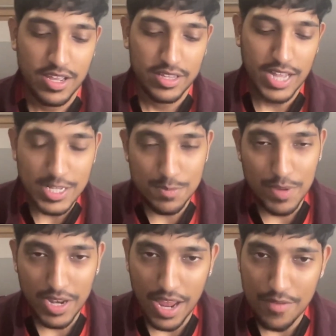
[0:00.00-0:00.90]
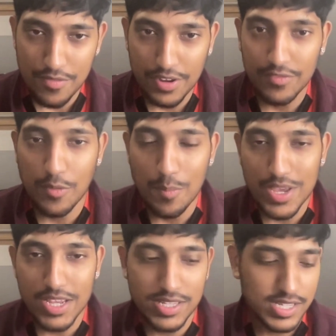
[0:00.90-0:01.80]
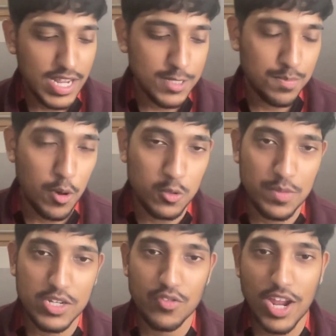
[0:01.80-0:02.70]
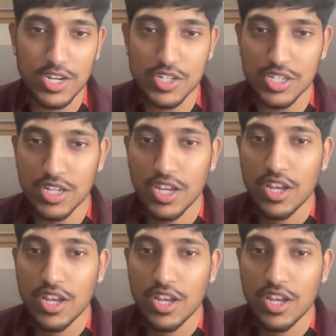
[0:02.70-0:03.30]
That's been everything from me in today's post-match reaction.